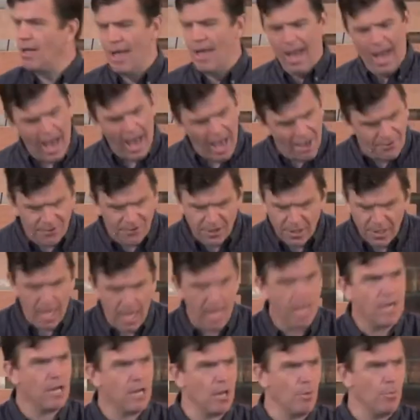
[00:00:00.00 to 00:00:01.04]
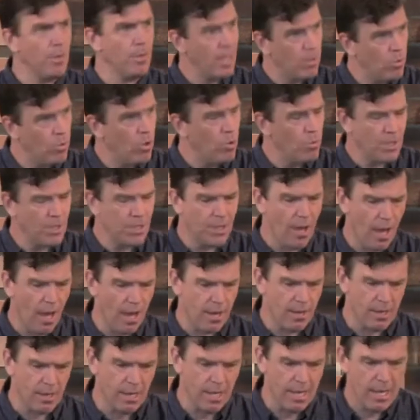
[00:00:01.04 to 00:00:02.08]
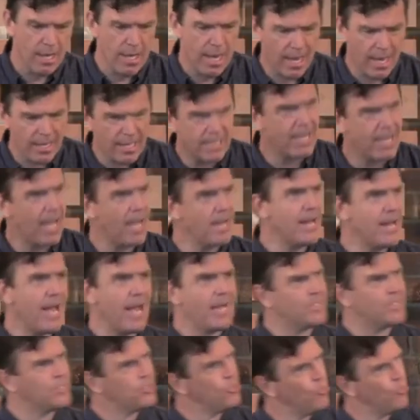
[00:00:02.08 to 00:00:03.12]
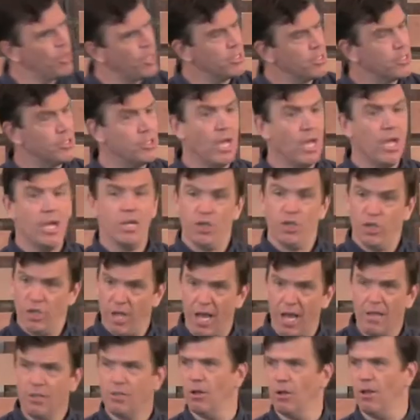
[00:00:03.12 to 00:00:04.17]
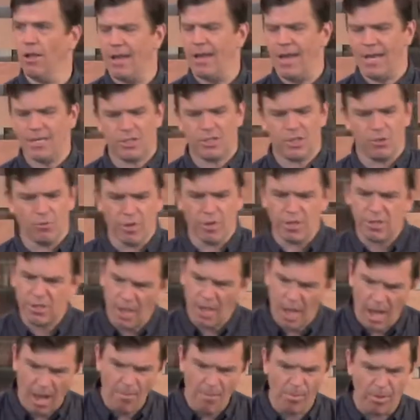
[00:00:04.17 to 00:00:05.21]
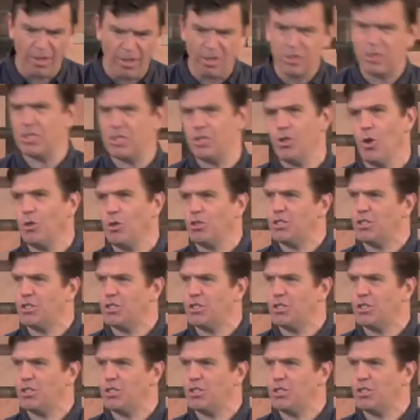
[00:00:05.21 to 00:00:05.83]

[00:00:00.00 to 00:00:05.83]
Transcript: half the kingdom, it will be done. And again, Esther is gentle and Esther is humble and she's not